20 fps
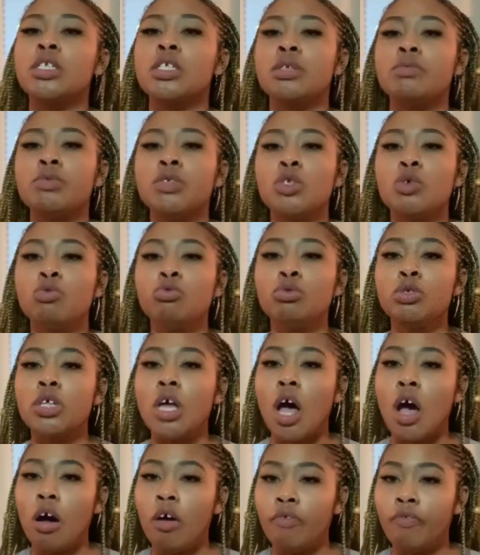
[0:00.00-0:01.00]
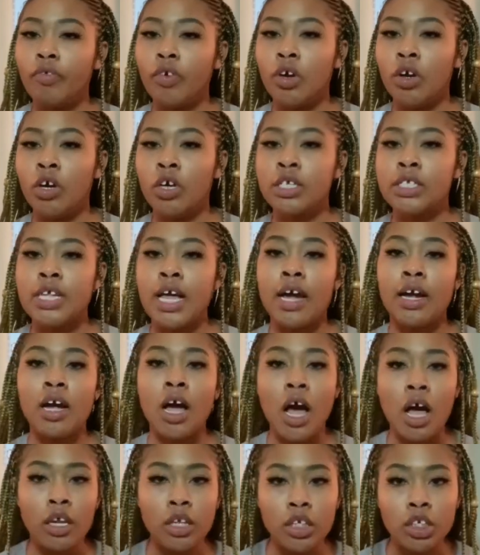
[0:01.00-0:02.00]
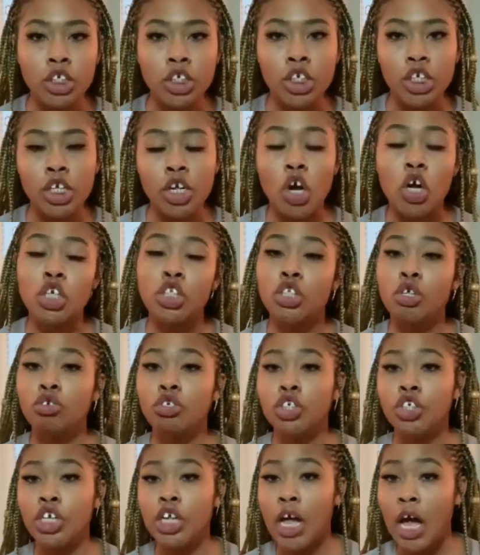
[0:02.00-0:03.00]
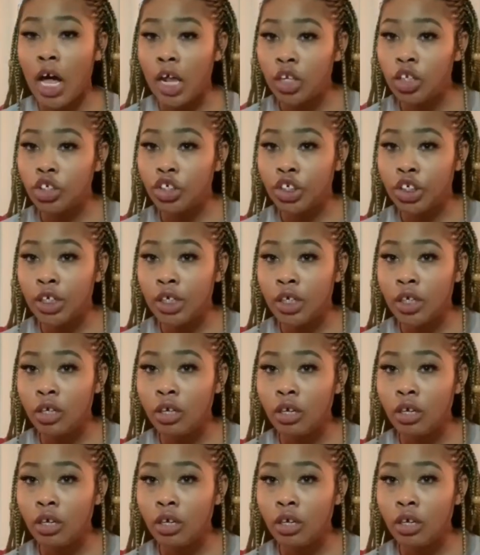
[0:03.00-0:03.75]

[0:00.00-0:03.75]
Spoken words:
Some schools offer psychology or sociology.